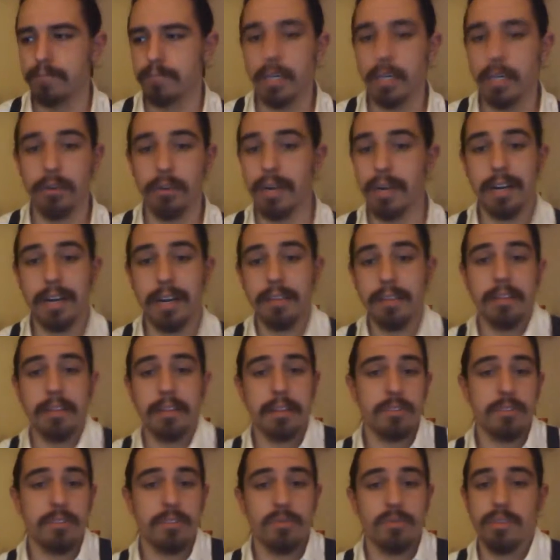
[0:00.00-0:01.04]
don't know, anything
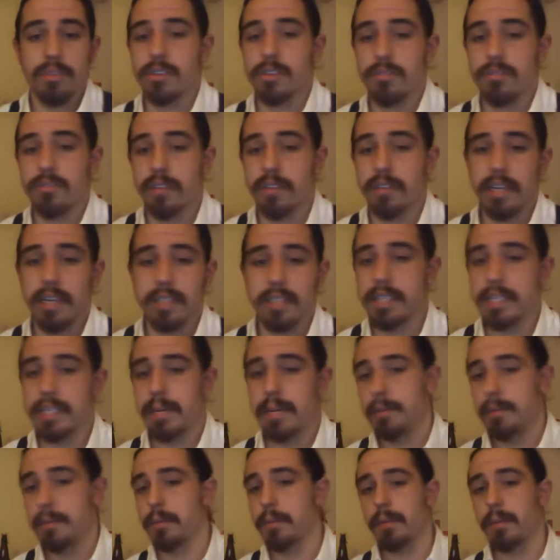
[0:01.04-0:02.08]
that's traditionally on
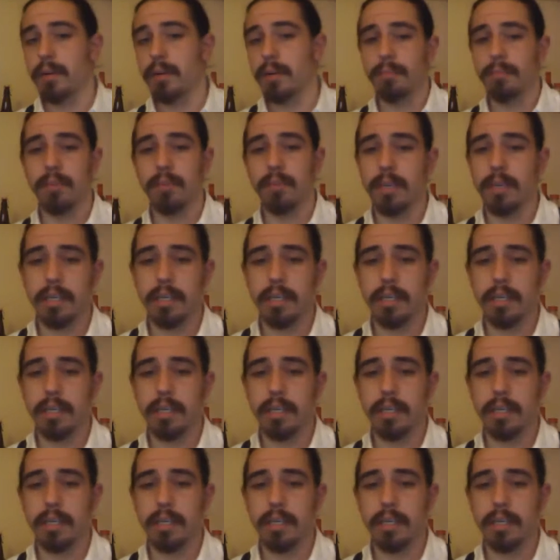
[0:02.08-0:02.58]
tap at a pub,